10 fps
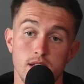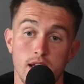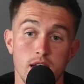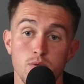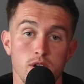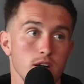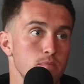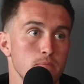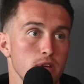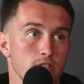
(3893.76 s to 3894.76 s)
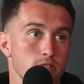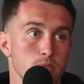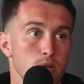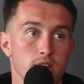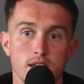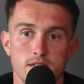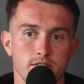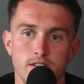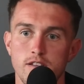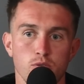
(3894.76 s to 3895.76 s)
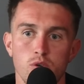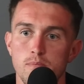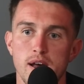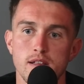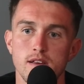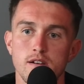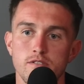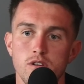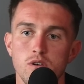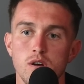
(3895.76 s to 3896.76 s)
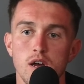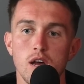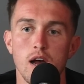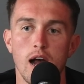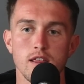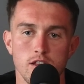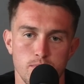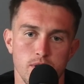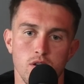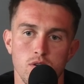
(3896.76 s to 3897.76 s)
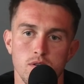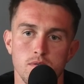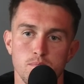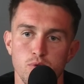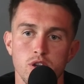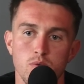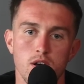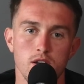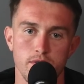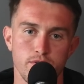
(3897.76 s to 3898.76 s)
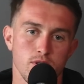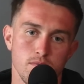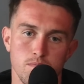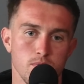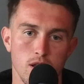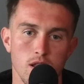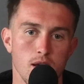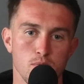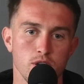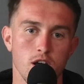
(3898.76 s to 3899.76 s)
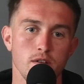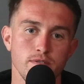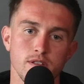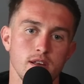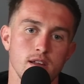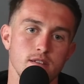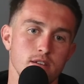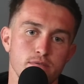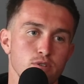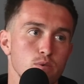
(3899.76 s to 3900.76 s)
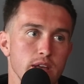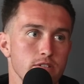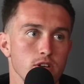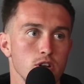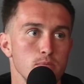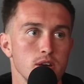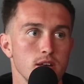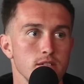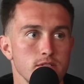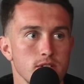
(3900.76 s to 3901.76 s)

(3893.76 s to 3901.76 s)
anywhere I've been basically playing at the six or back there. So I think it's been going pretty well. I feel a lot more confident than I did a few weeks ago, to be honest.